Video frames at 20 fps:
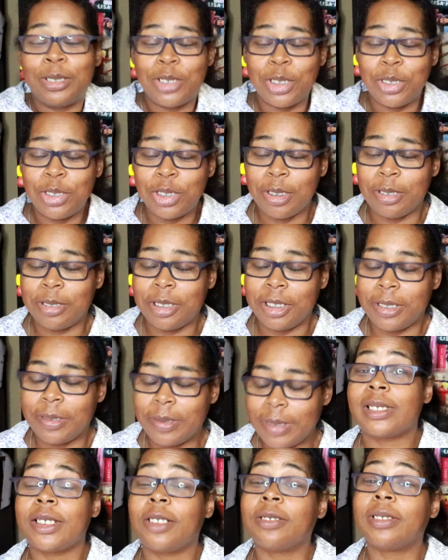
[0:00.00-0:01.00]
to show you.
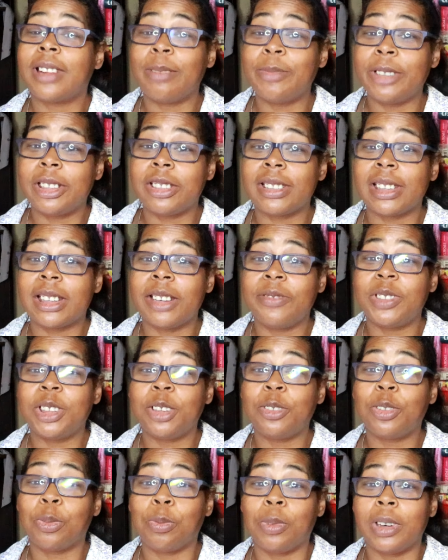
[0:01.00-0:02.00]
So let me just give
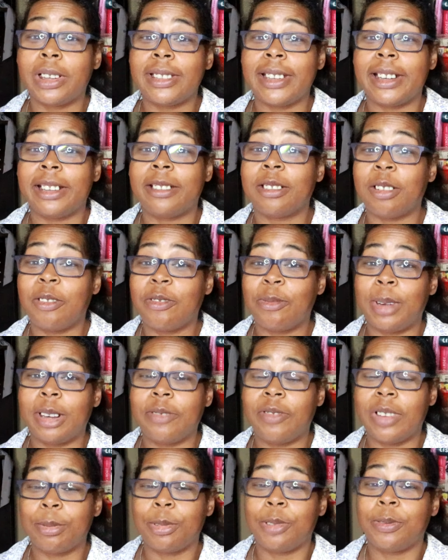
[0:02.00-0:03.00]
you the rundown of
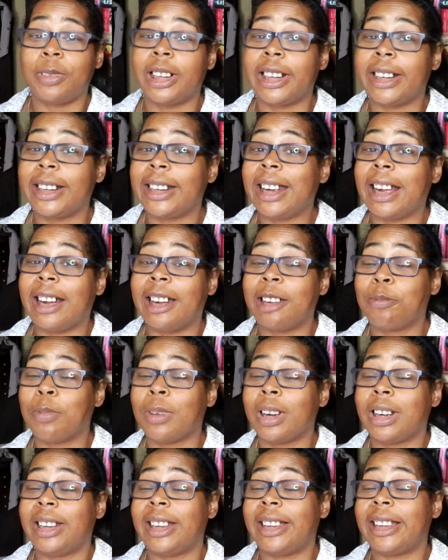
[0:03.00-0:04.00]
my February. I
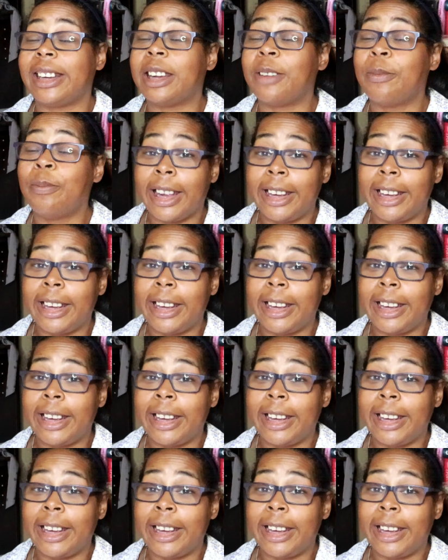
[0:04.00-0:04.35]
read